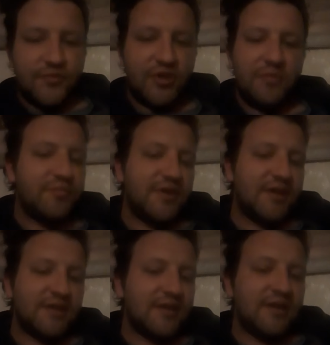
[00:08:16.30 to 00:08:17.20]
Trump
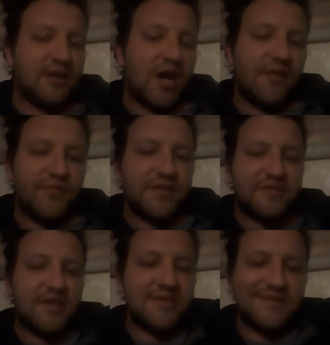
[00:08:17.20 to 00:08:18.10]
being in
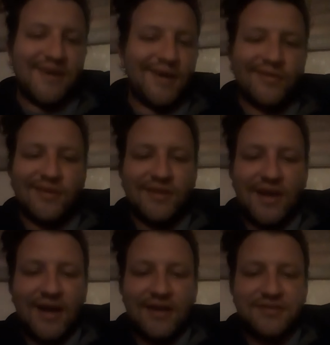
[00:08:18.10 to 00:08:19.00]
office is not a
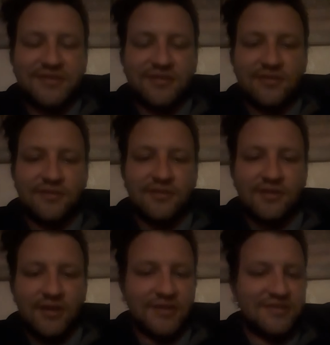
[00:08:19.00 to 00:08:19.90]
loss.
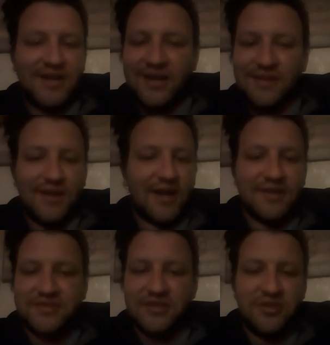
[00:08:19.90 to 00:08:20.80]
It's not
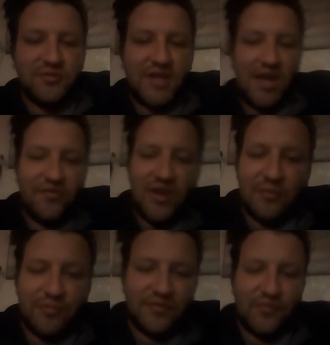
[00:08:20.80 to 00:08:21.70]
lost. And you gave
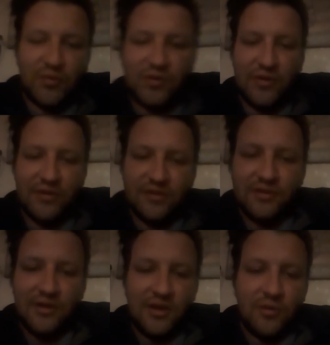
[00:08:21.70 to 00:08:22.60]
up before,
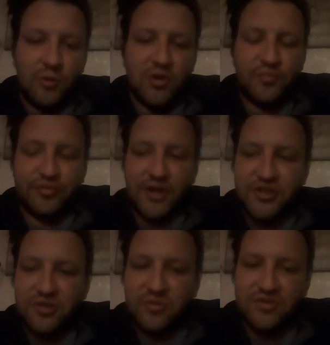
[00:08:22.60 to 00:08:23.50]
while well, the
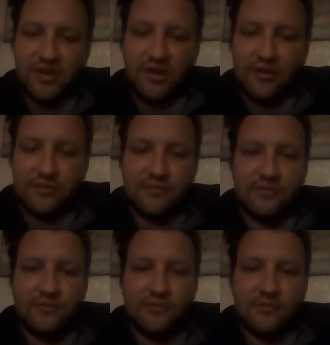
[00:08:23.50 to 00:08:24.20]
pressure was on.